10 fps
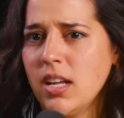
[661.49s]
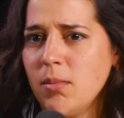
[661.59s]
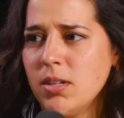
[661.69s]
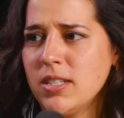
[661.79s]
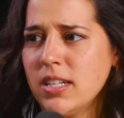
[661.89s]

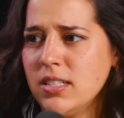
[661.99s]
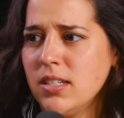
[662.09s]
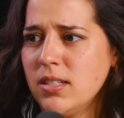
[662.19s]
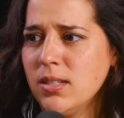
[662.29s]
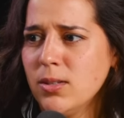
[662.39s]
hypnotized
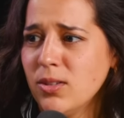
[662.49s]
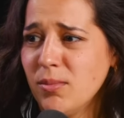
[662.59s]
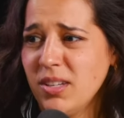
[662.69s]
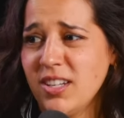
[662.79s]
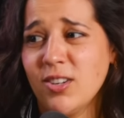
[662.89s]
at 2. And I'm
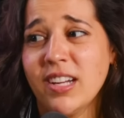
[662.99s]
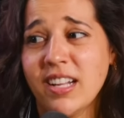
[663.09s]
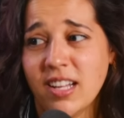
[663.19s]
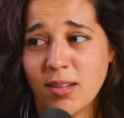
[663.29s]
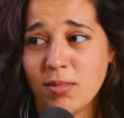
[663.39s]
like, you're
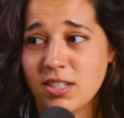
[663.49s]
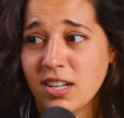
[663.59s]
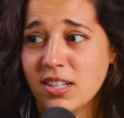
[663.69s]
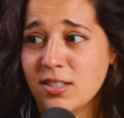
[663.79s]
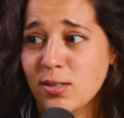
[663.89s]
getting
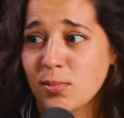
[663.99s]
hypnotized too